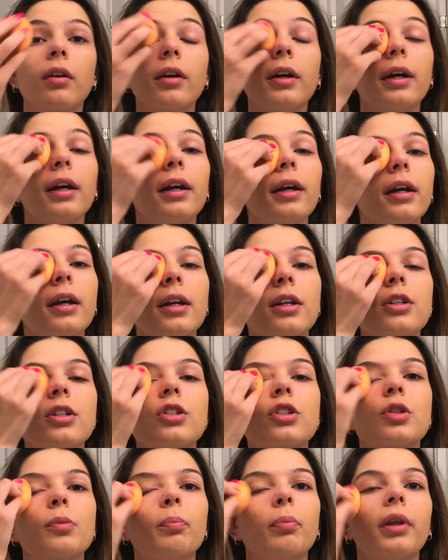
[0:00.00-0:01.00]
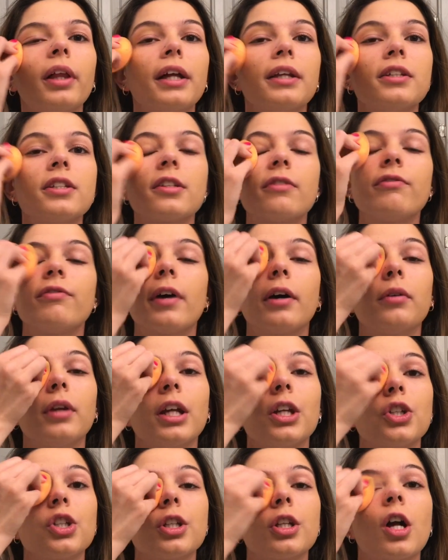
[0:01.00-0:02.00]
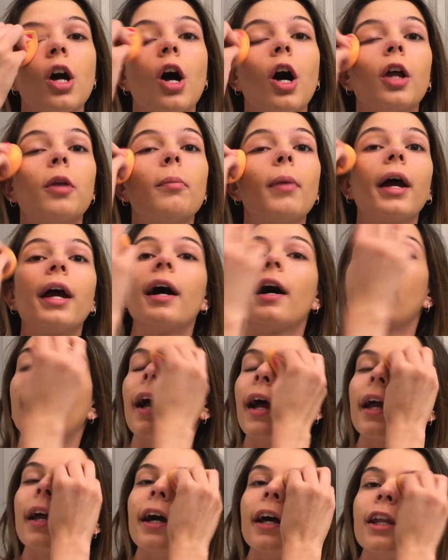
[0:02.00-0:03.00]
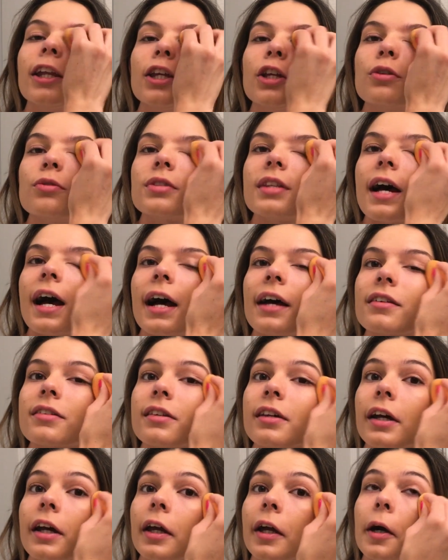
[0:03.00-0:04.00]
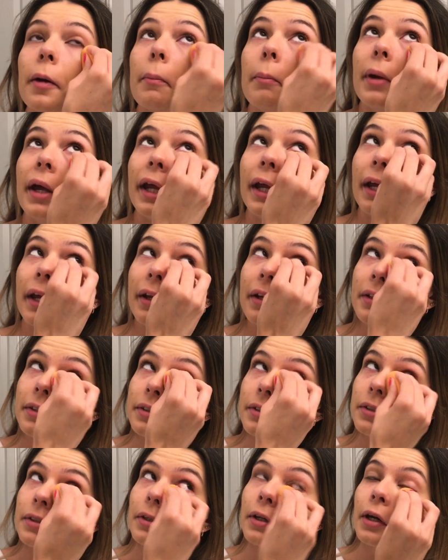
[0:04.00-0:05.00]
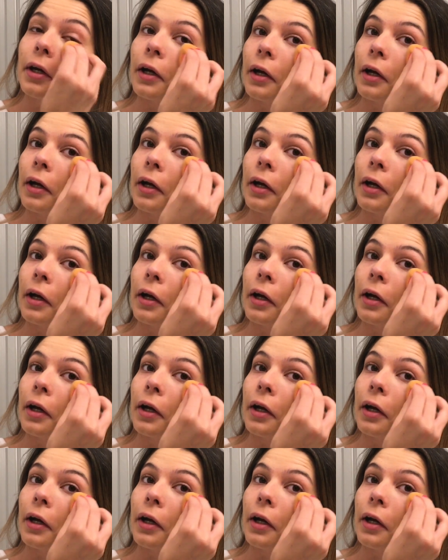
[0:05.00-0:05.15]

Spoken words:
Okay, just blend some foundation on my eye. I kind of use that as like a base.